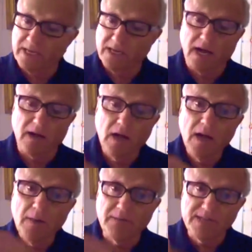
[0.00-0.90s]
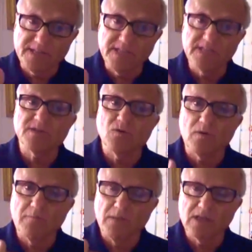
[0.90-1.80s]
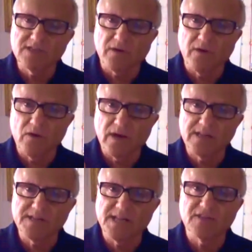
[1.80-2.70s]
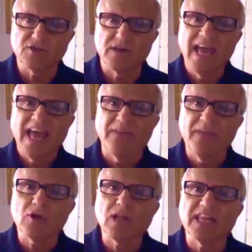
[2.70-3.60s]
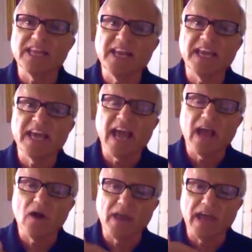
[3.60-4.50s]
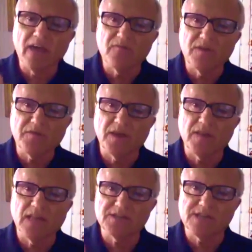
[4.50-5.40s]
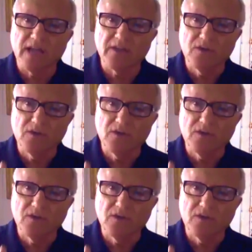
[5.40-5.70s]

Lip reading: be it a business or a military organization, and they're cleaning out everything that's not